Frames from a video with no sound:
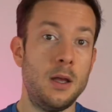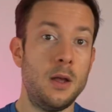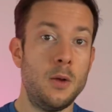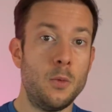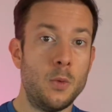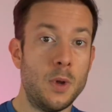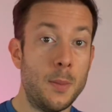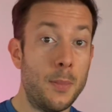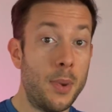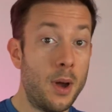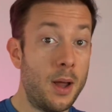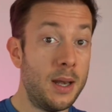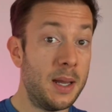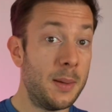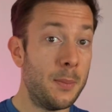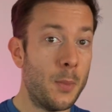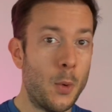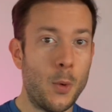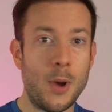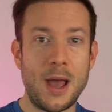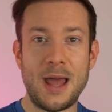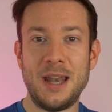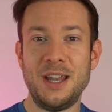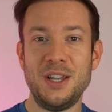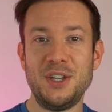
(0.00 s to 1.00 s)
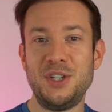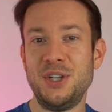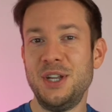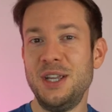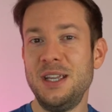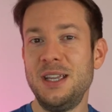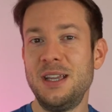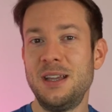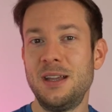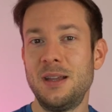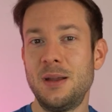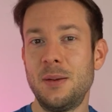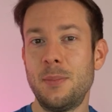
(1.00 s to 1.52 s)
we're burning more
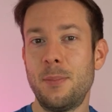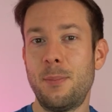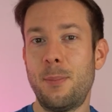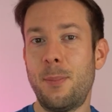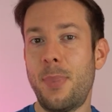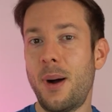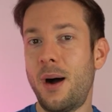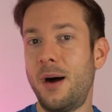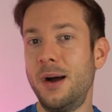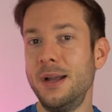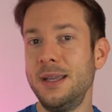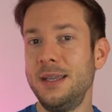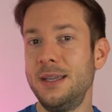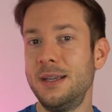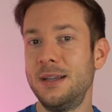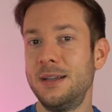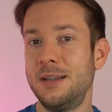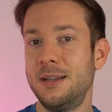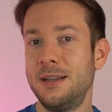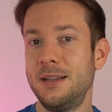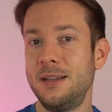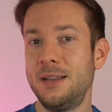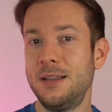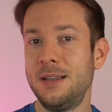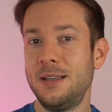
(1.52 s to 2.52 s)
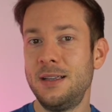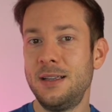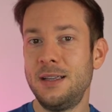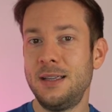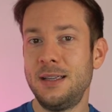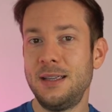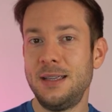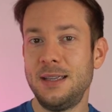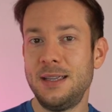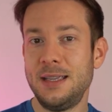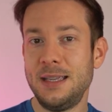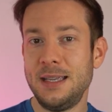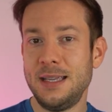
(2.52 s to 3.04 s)
energy by
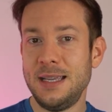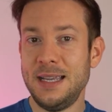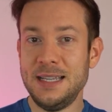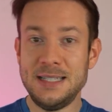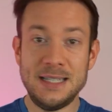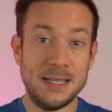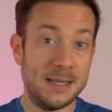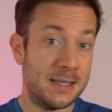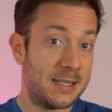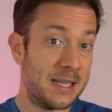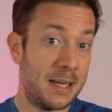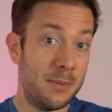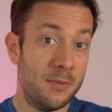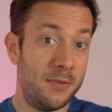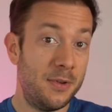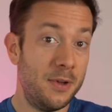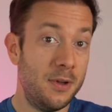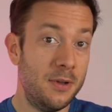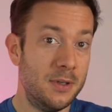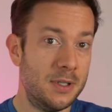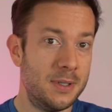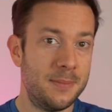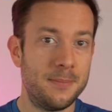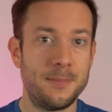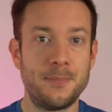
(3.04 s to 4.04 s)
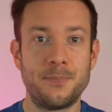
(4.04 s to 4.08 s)
eating the same food.